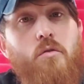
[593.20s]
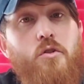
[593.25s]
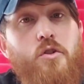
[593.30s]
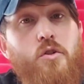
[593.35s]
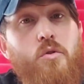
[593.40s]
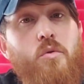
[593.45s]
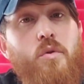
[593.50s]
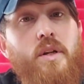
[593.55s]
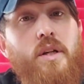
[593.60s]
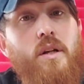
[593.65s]

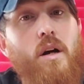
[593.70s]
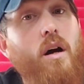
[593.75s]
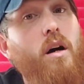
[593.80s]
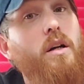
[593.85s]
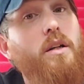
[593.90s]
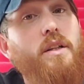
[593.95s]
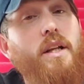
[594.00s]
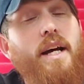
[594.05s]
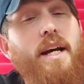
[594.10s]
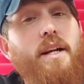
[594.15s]
join
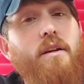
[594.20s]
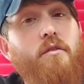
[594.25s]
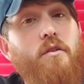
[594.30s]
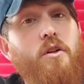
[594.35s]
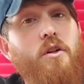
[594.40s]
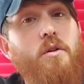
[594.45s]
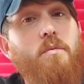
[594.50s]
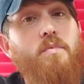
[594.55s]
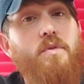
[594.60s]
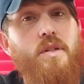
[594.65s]
online
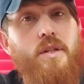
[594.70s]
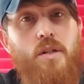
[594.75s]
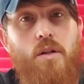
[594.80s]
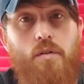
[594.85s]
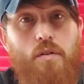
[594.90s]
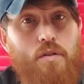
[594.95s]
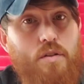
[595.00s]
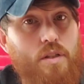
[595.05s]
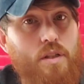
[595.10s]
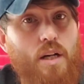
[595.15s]
groups.
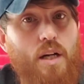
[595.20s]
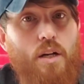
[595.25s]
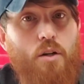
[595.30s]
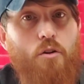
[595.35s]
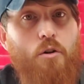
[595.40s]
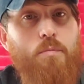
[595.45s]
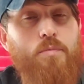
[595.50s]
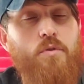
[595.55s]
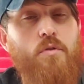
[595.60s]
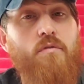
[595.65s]
There's a lot of
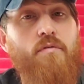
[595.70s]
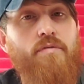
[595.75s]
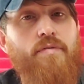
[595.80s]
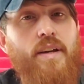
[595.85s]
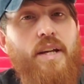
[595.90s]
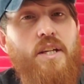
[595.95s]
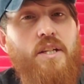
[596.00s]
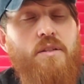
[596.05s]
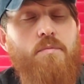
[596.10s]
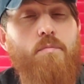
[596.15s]
groups on
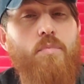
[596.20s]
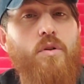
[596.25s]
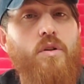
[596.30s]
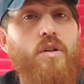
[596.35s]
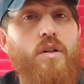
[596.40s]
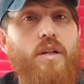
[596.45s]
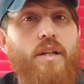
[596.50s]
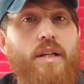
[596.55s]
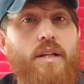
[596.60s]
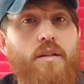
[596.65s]

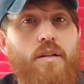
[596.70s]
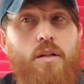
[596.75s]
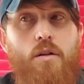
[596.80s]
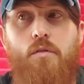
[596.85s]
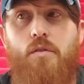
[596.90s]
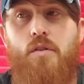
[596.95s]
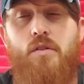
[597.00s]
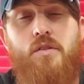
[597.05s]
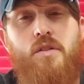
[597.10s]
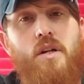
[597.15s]
Facebook, and,
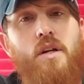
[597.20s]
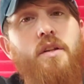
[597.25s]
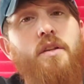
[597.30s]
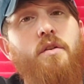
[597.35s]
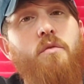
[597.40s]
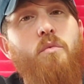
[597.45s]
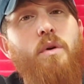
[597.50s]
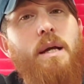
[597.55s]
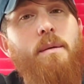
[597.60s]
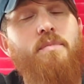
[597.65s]
there's
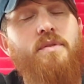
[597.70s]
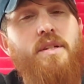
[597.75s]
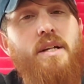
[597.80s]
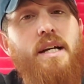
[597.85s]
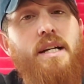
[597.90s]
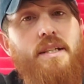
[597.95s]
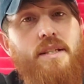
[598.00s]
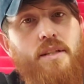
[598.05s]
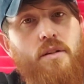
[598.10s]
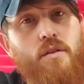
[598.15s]
other
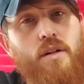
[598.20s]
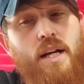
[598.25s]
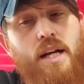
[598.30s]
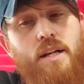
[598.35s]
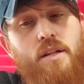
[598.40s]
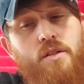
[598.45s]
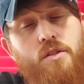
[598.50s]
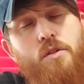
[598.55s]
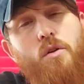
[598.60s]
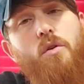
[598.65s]
websites that are kind
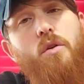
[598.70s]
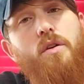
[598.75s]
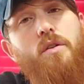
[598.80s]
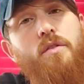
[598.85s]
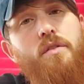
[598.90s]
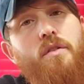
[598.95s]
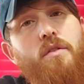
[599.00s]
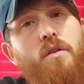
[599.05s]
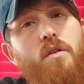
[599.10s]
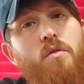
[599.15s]
of starting
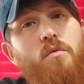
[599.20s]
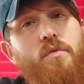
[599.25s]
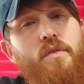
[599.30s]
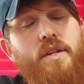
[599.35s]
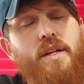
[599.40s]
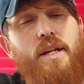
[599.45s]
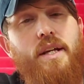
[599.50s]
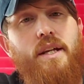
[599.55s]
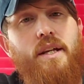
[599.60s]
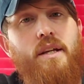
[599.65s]
their own
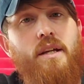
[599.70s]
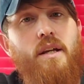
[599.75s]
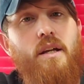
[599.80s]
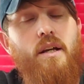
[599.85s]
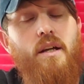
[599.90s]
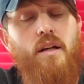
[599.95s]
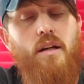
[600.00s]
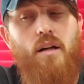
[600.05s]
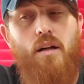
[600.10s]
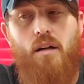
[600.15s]
thing.
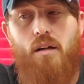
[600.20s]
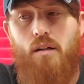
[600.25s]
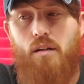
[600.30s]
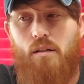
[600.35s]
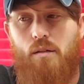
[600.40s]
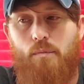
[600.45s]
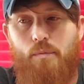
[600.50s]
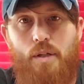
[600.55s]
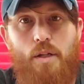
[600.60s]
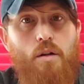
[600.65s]

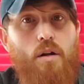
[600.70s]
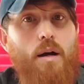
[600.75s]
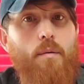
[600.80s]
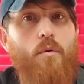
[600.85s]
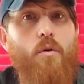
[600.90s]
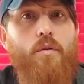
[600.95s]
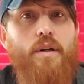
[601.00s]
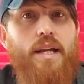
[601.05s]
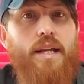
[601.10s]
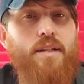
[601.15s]
I'm
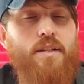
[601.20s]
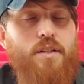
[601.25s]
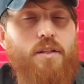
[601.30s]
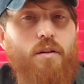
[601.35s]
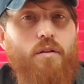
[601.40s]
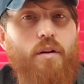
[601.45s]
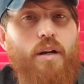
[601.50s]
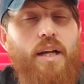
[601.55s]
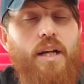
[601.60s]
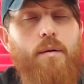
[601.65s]
on
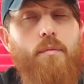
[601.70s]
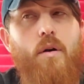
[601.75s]
Instagram